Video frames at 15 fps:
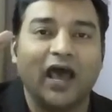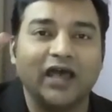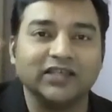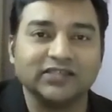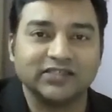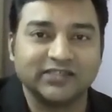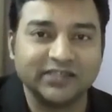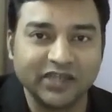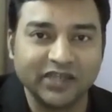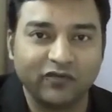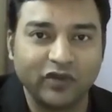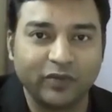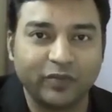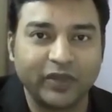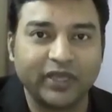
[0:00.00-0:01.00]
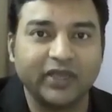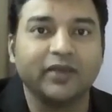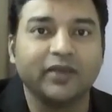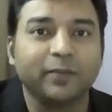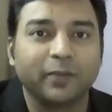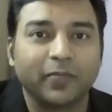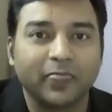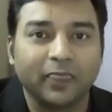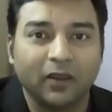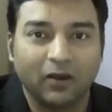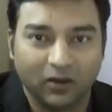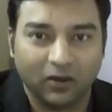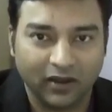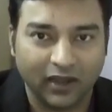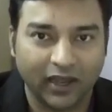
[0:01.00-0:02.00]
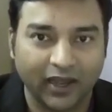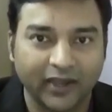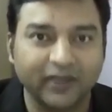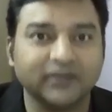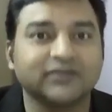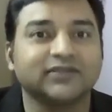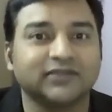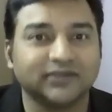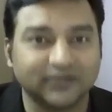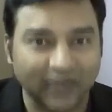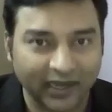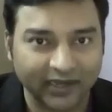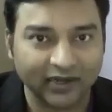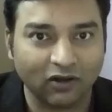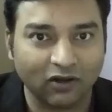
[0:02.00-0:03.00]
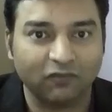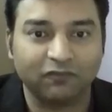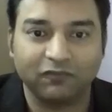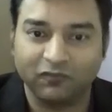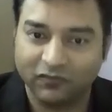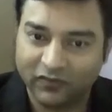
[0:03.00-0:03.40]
As a senior VP, I sign off